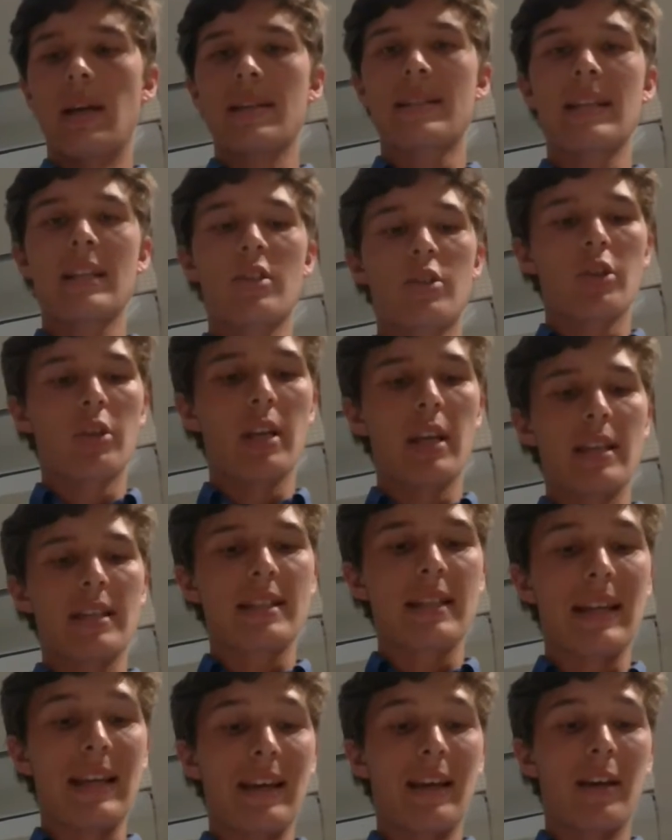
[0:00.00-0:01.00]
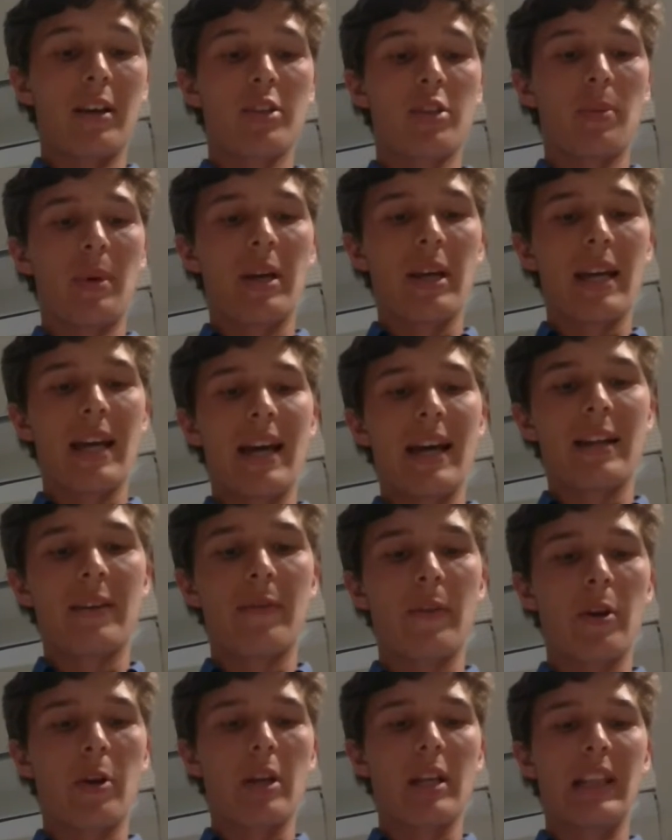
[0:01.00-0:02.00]
Essentially, Somalia had
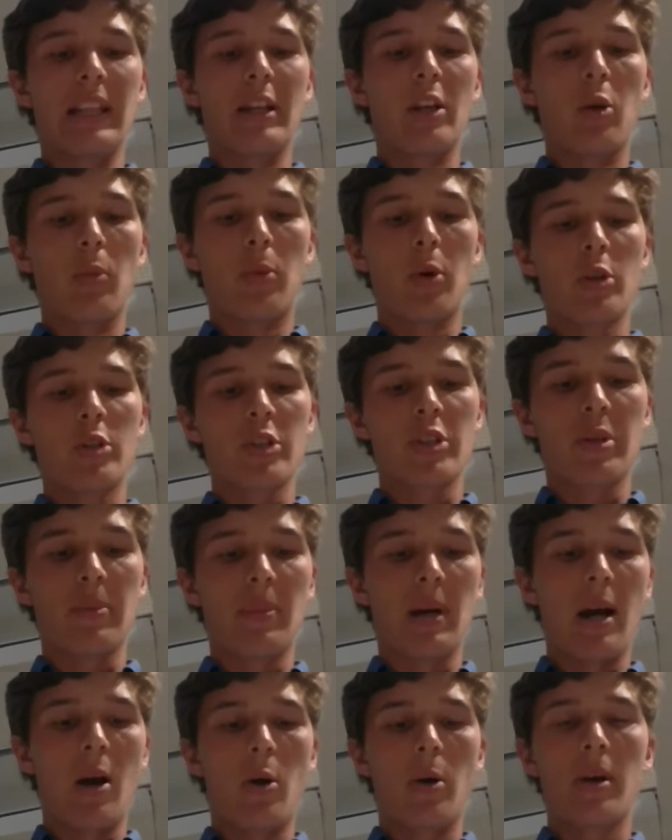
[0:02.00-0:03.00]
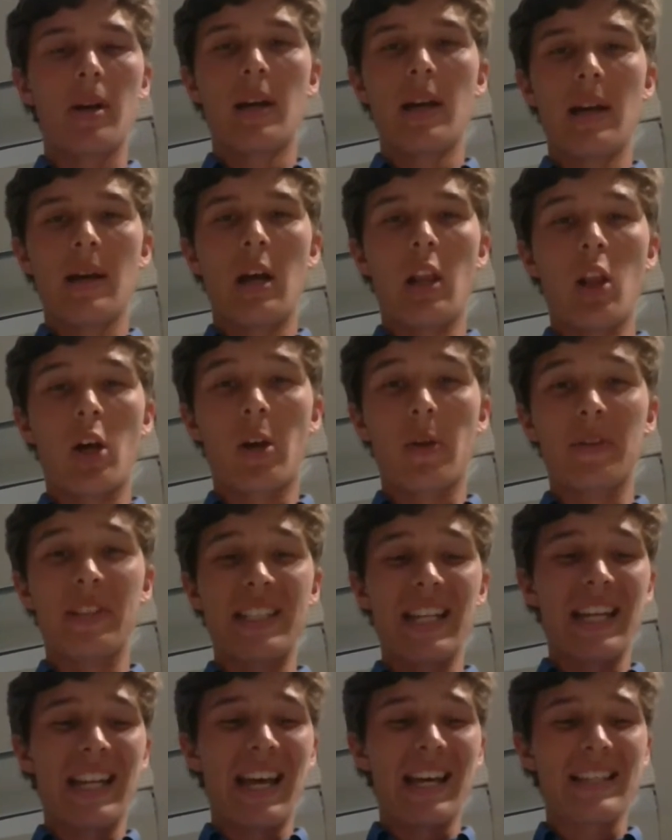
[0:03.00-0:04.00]
very little purchasing power, a lot of
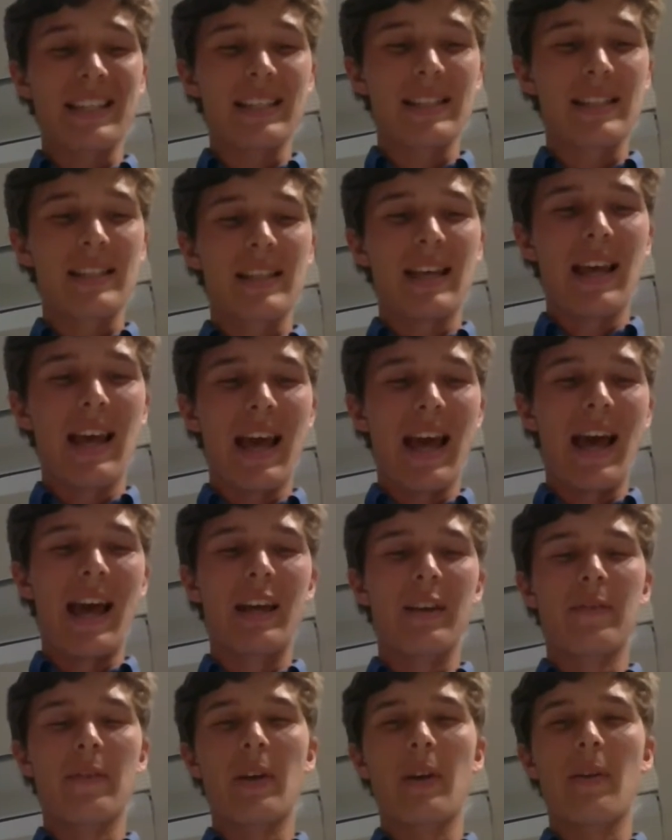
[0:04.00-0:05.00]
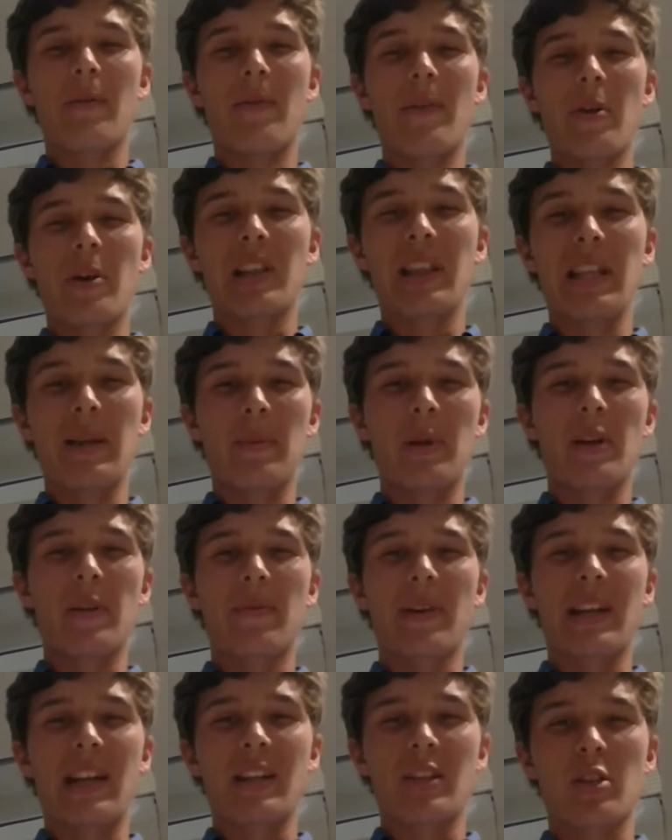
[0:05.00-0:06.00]
dead assets, and very limited
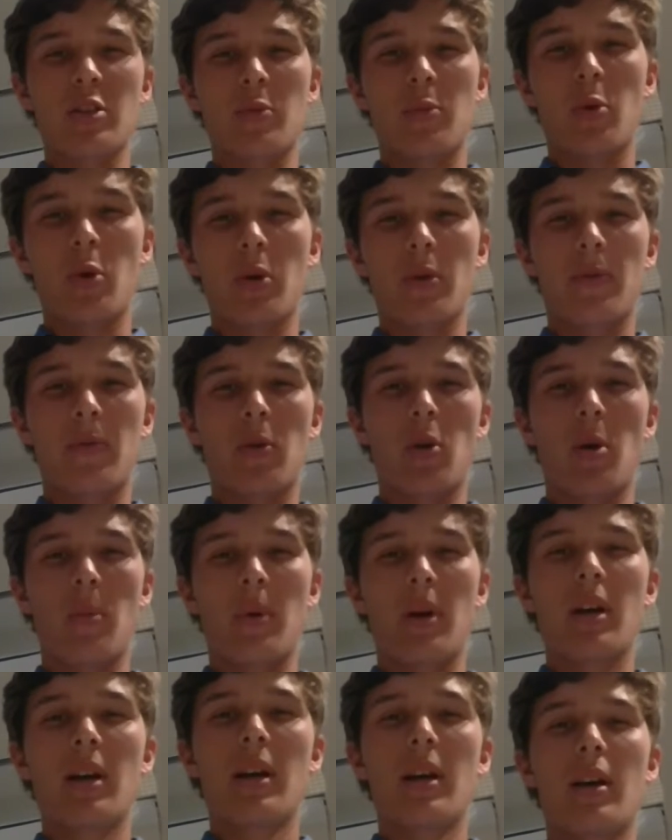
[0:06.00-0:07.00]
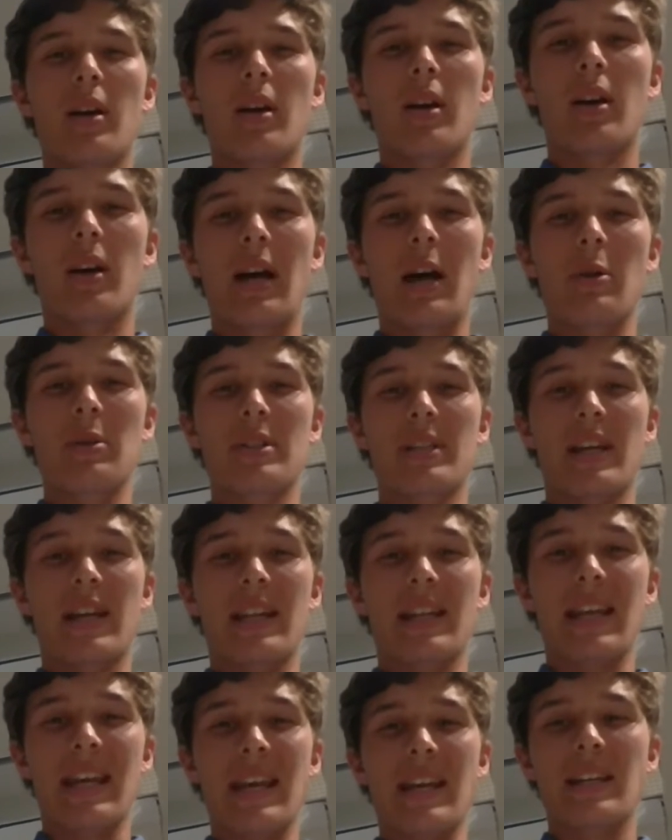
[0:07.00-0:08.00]
financial support from
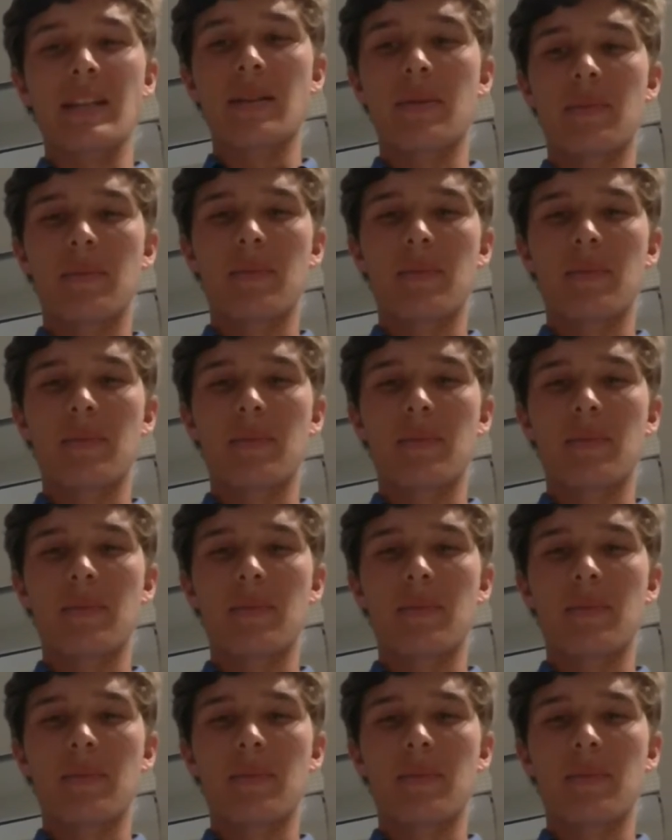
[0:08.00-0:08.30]
outside aid.